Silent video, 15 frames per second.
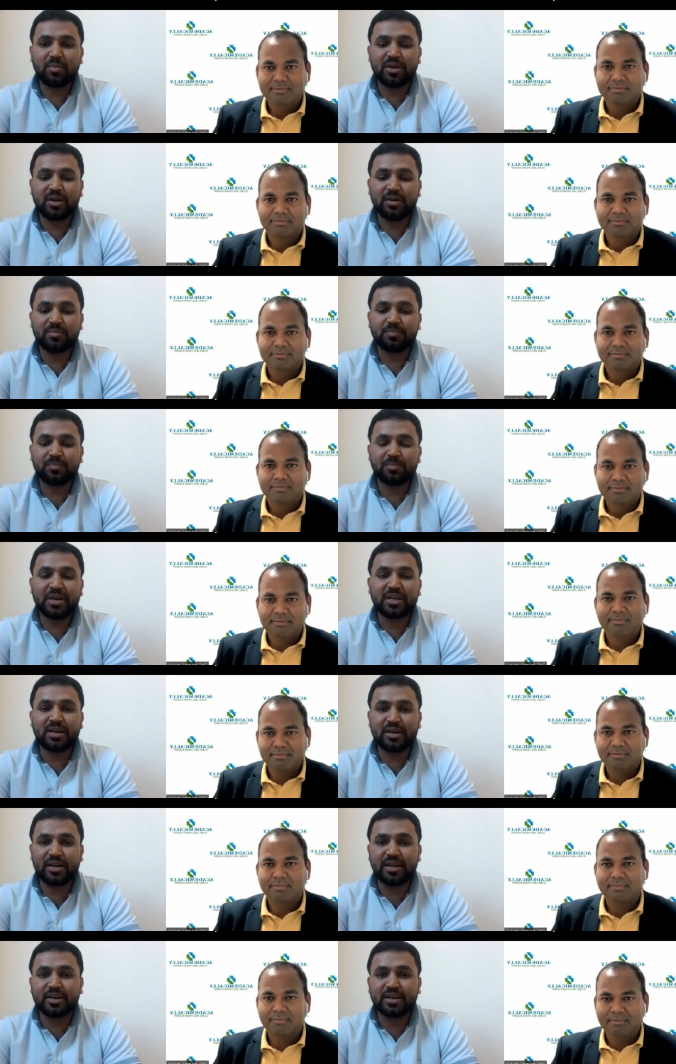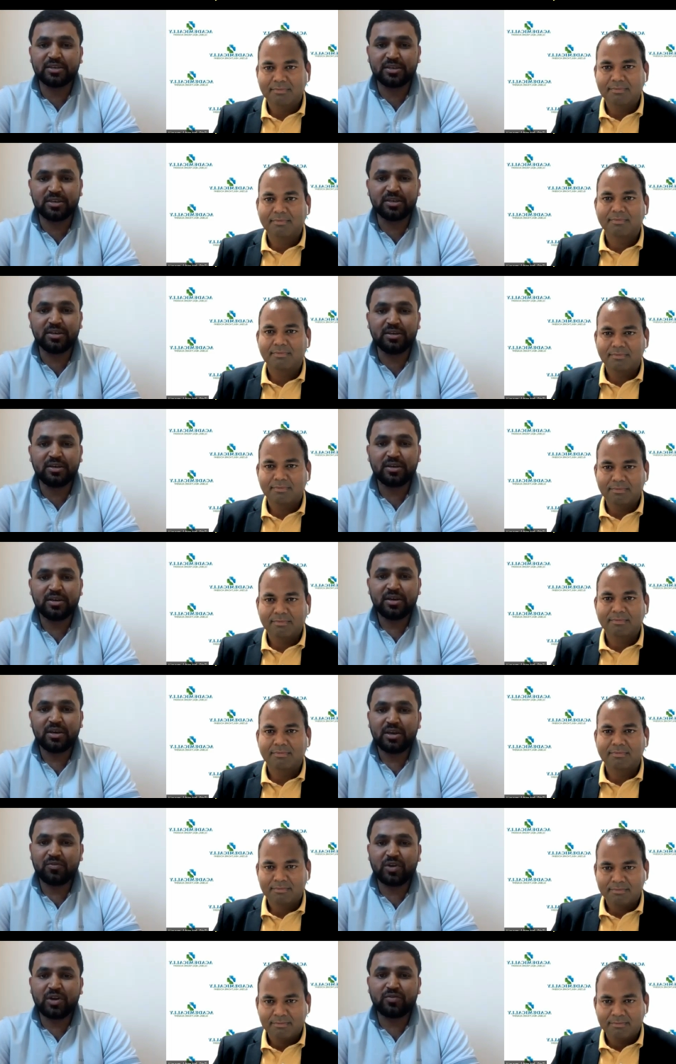Speaker 1: I'm a medical director here
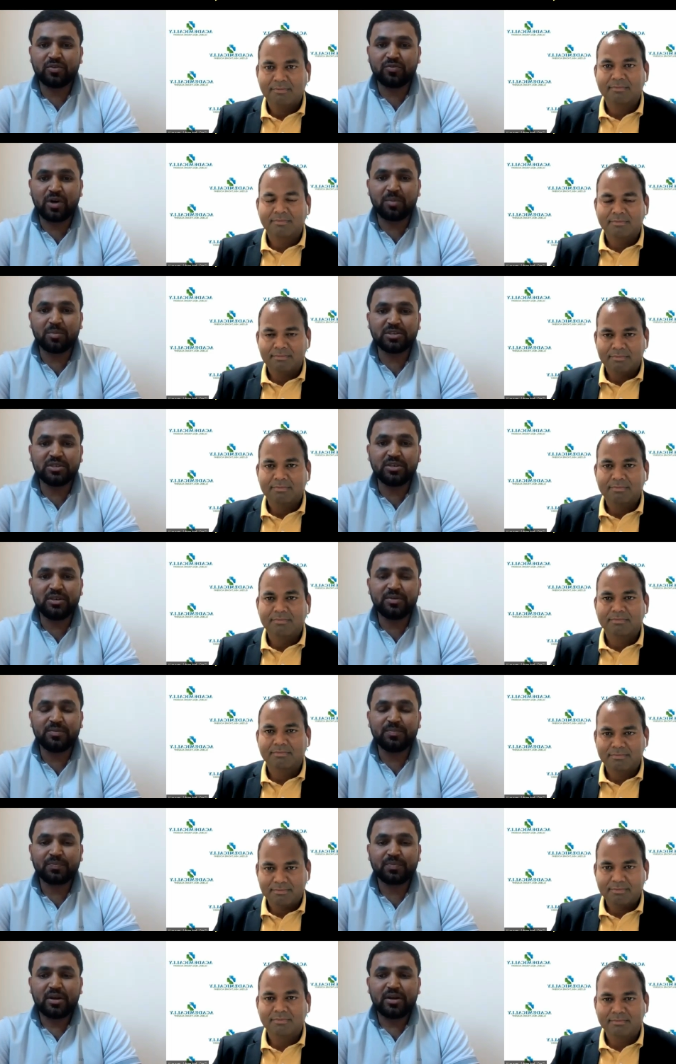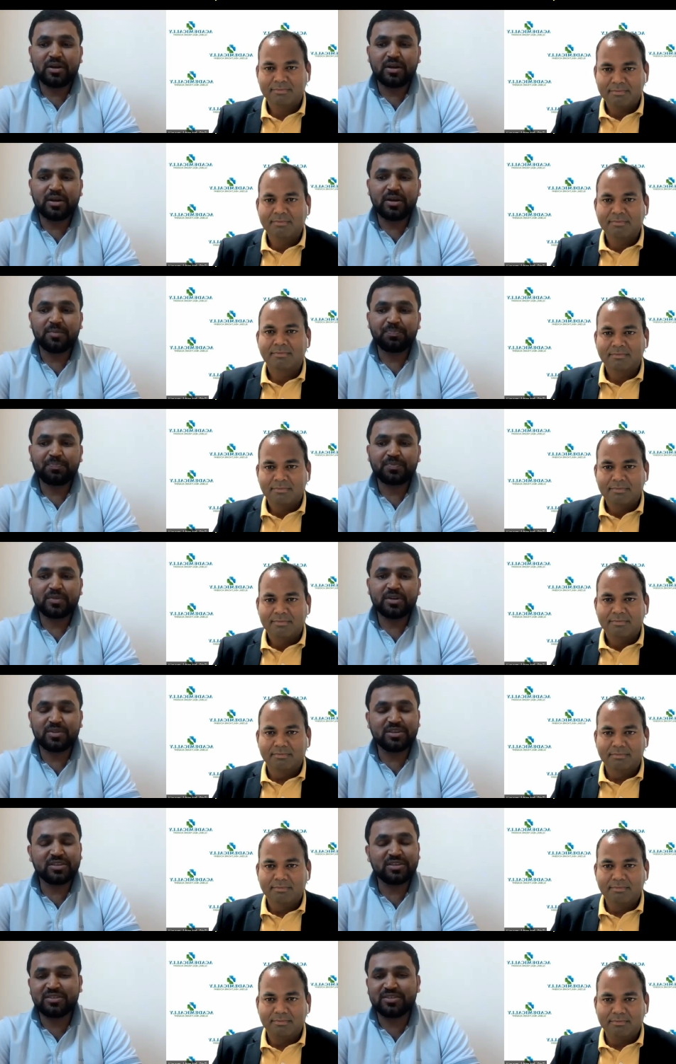in one of the pharmacy and uh,
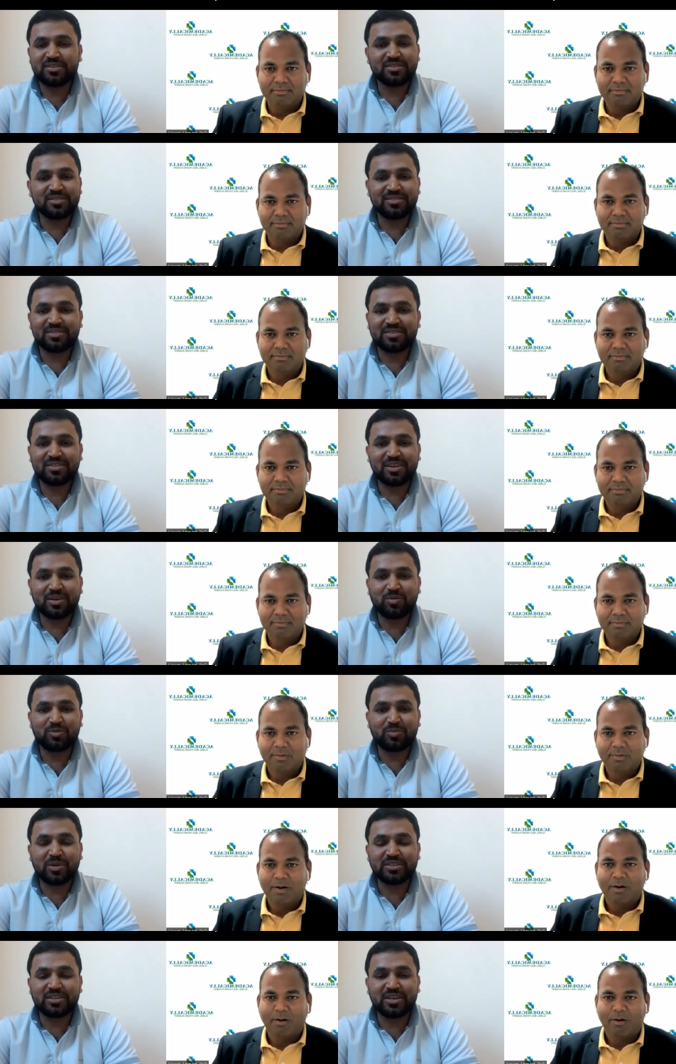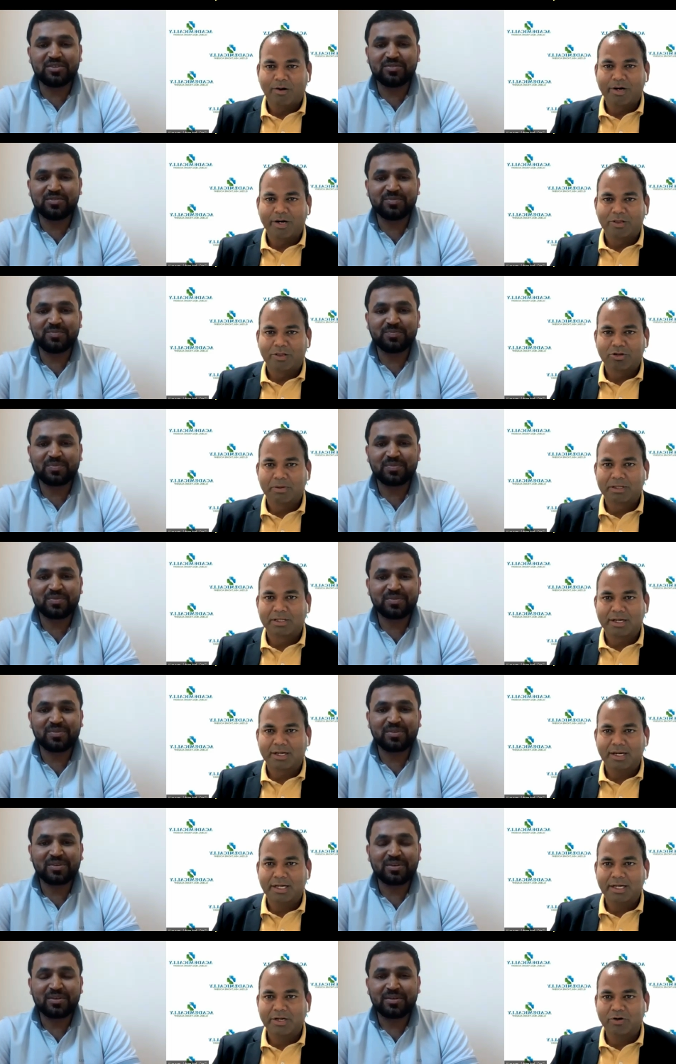that's it about myself. Okay. So
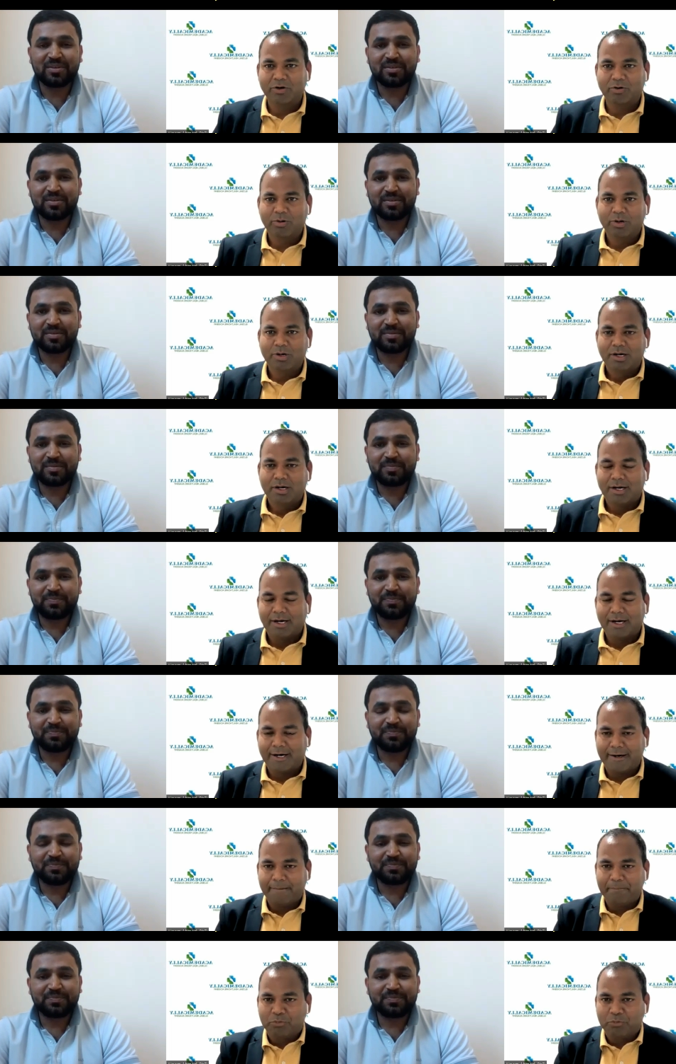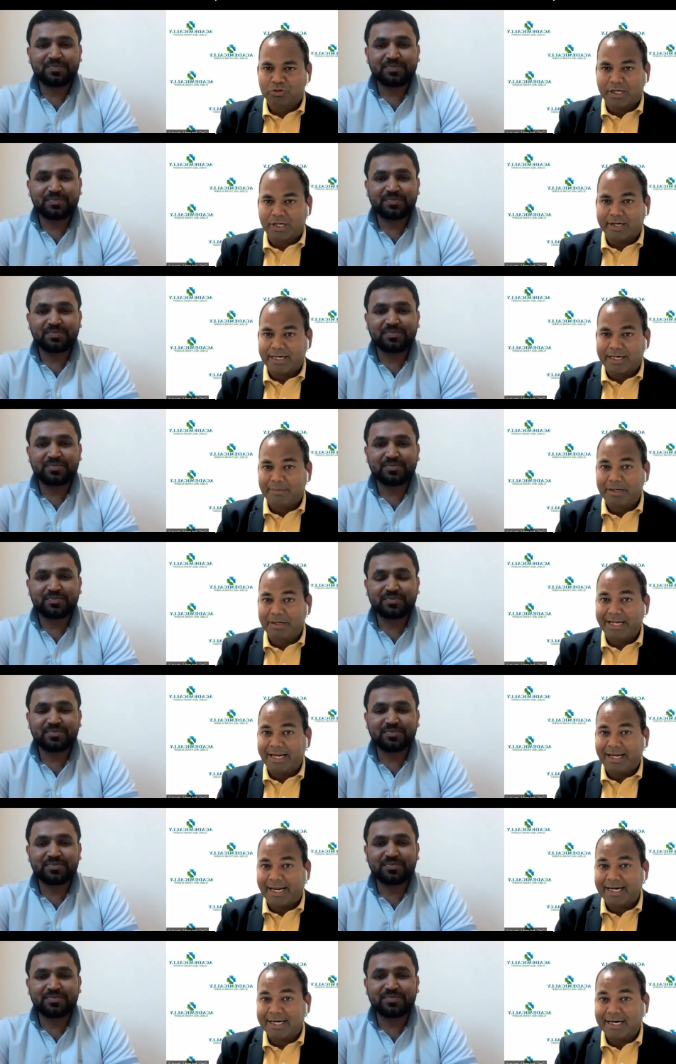
Speaker 2: basically, you know, uh, Sudhakar have a,
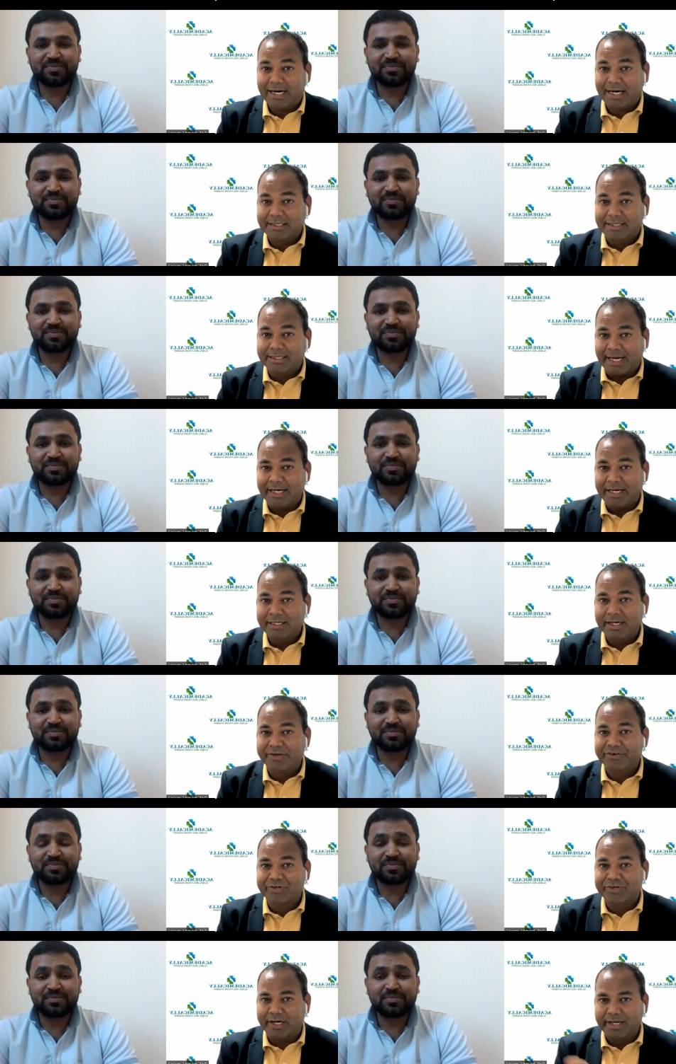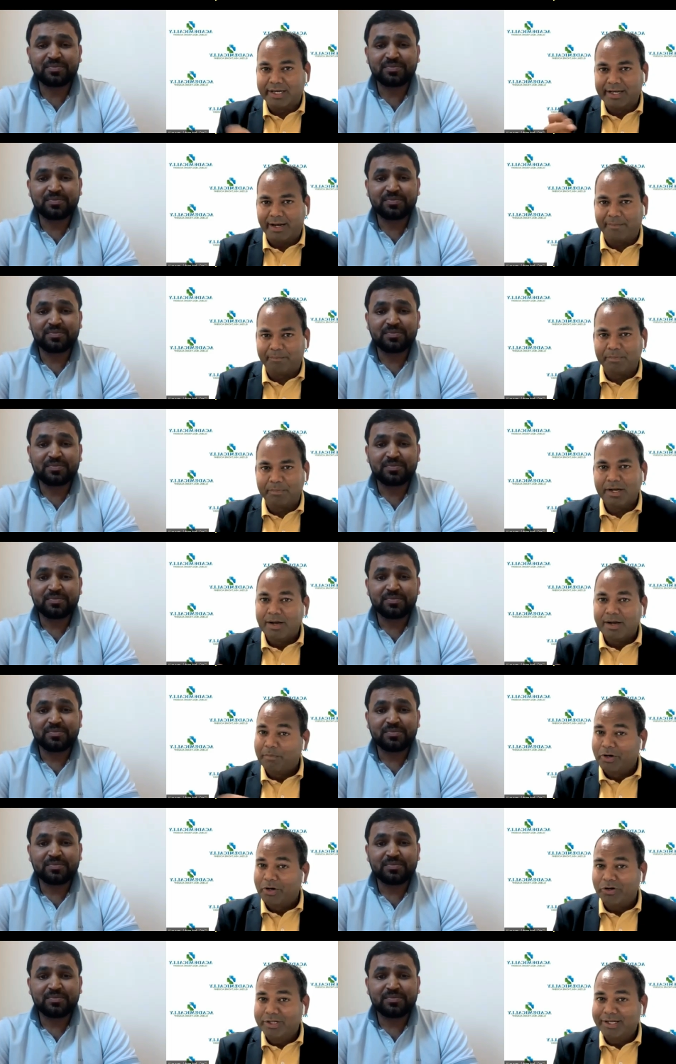like a 10 year study gap
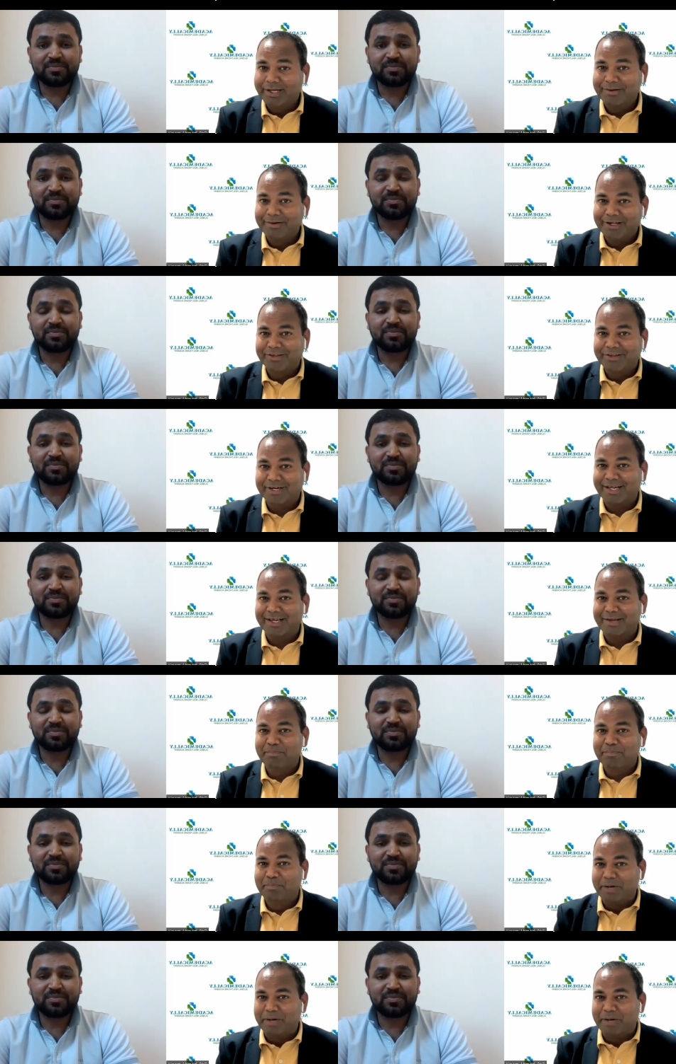because he studied